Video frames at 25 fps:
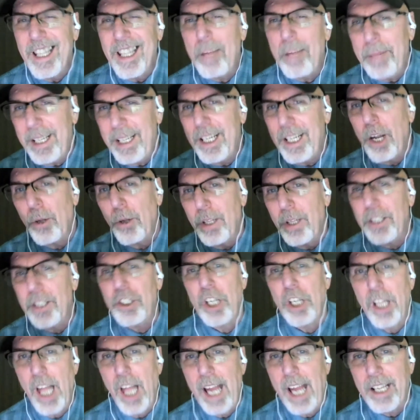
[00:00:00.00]
let me know that
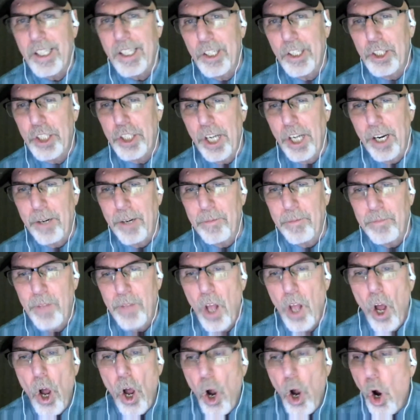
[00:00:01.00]
you like the show.
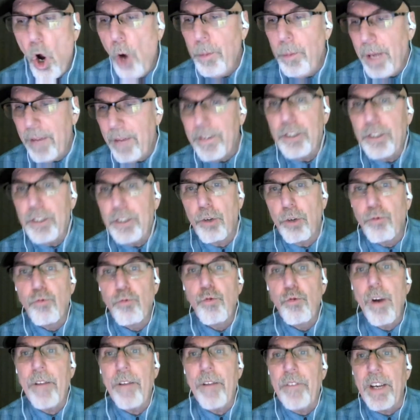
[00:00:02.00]
Hope you have a
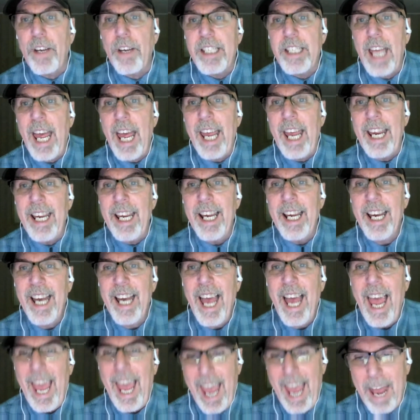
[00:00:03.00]
terrific day.
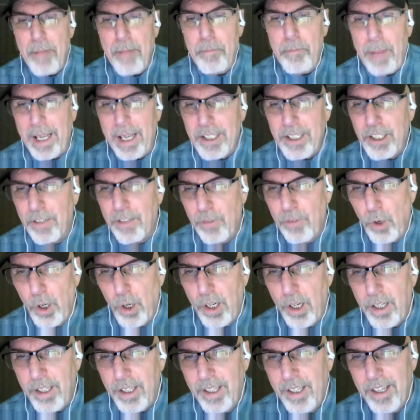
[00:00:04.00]
And best of
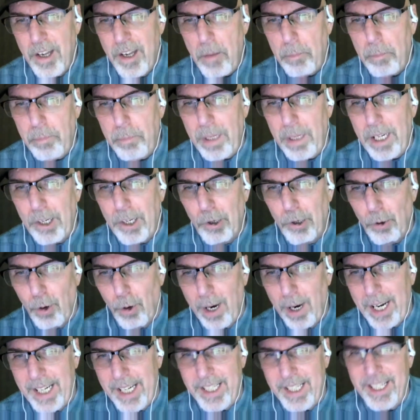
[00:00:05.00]
all, be
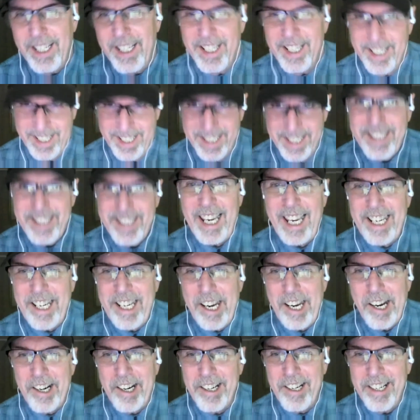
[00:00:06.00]
great. Take
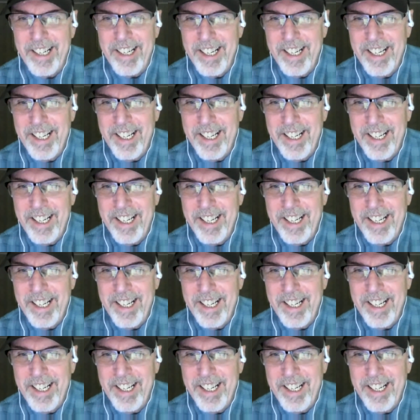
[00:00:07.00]
care